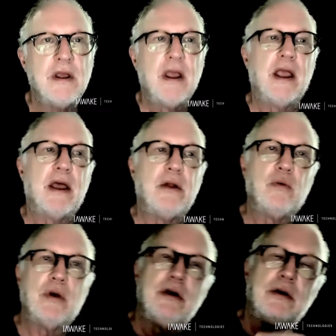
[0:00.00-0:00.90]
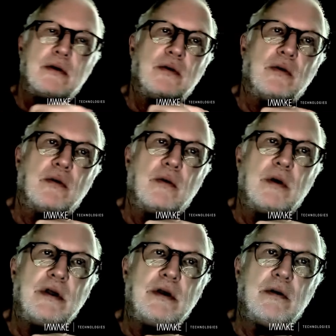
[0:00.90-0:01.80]
And when
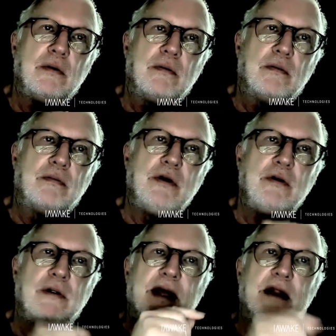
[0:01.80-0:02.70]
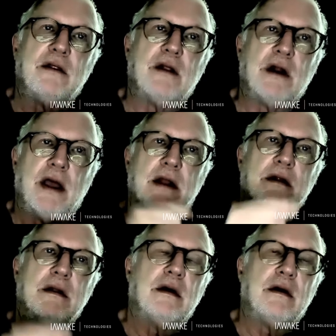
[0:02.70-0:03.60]
you do that in the light
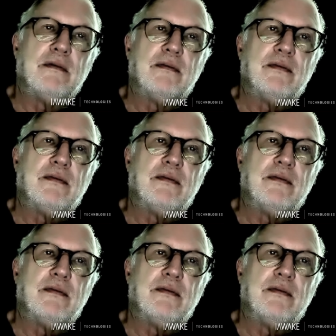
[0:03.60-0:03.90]
of